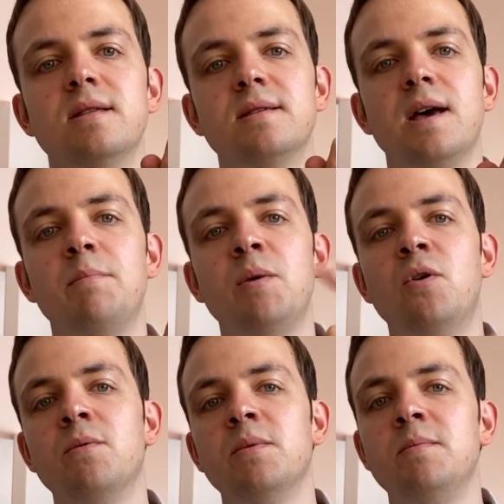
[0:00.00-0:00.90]
Number
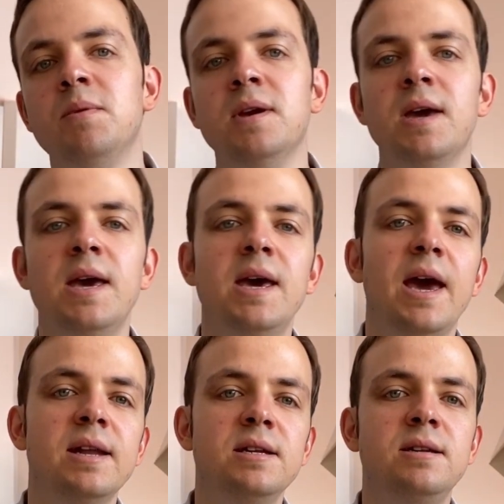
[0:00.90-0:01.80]
1 would be
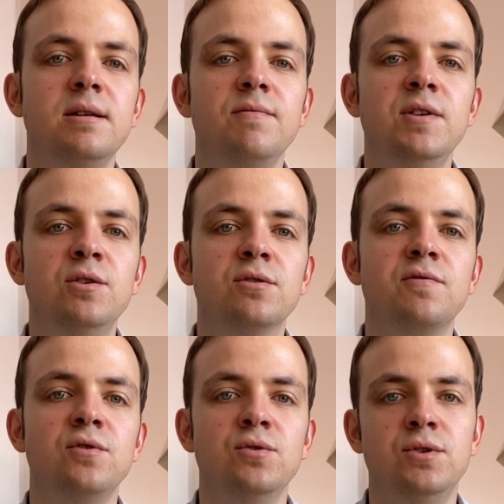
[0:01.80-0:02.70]
edit videos
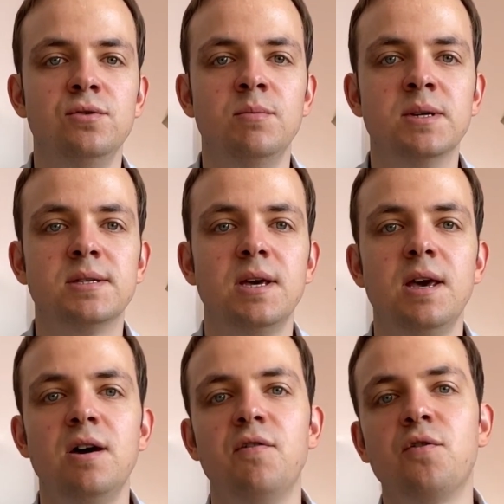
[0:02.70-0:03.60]
for YouTubers.
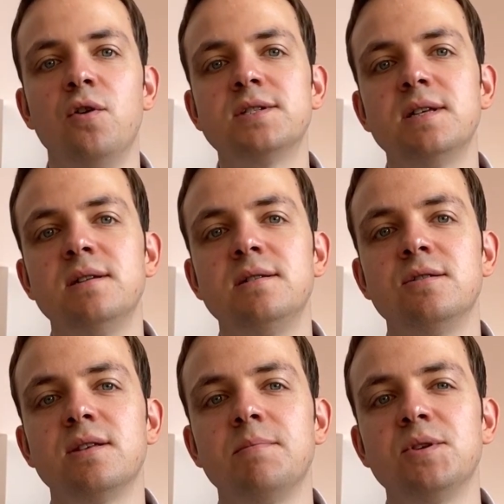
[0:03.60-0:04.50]
Of course, that is
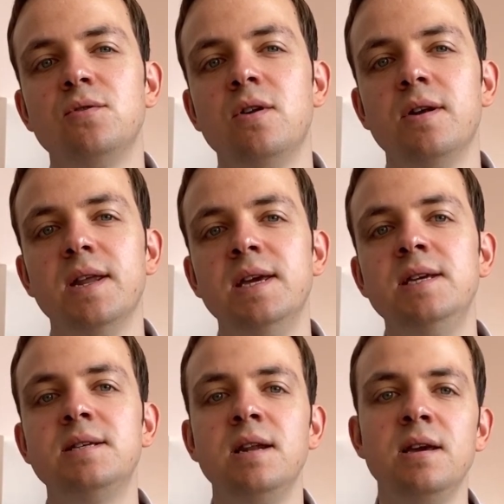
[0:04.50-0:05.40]
not something you learn
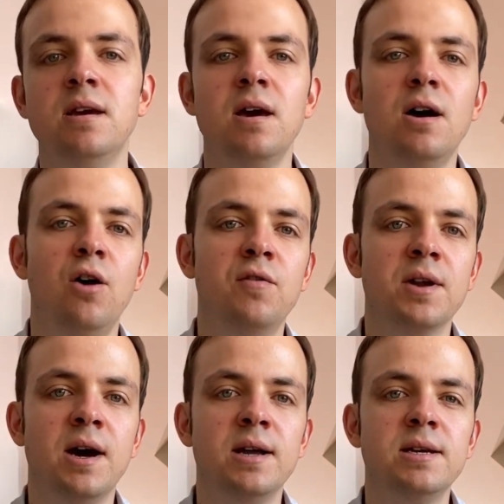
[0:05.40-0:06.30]
easily
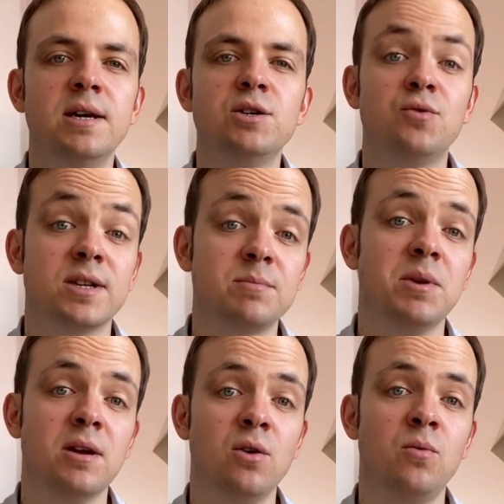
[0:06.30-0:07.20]
overnight. Trust
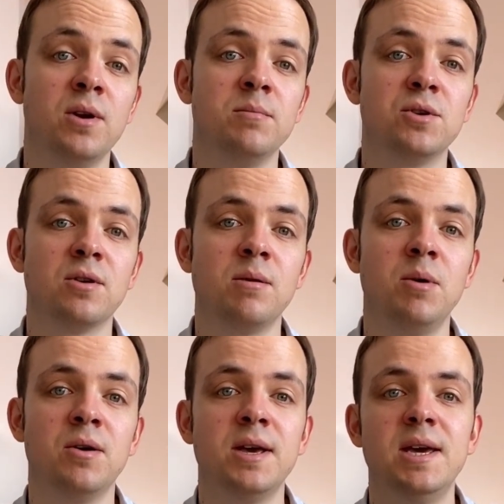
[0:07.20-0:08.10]
me, I know what I'm talking
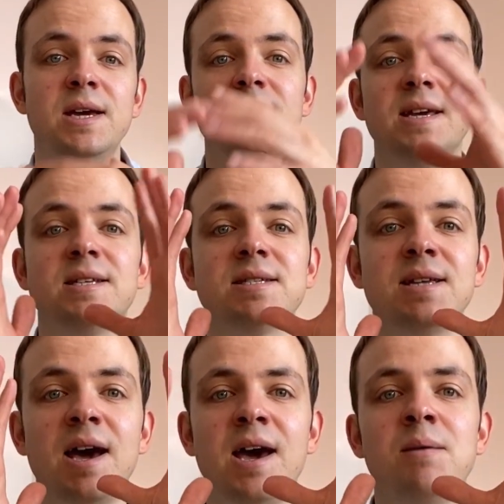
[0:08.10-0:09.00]
about. It takes
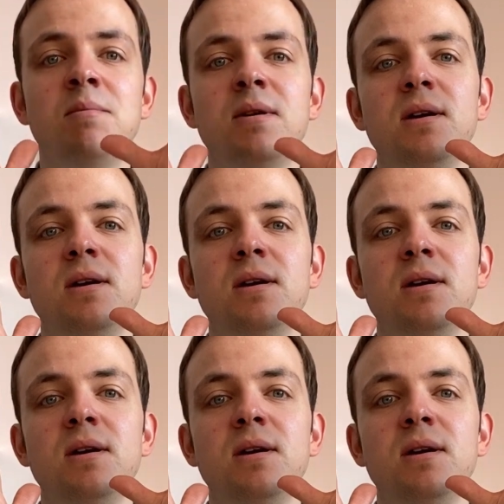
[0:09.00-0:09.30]
time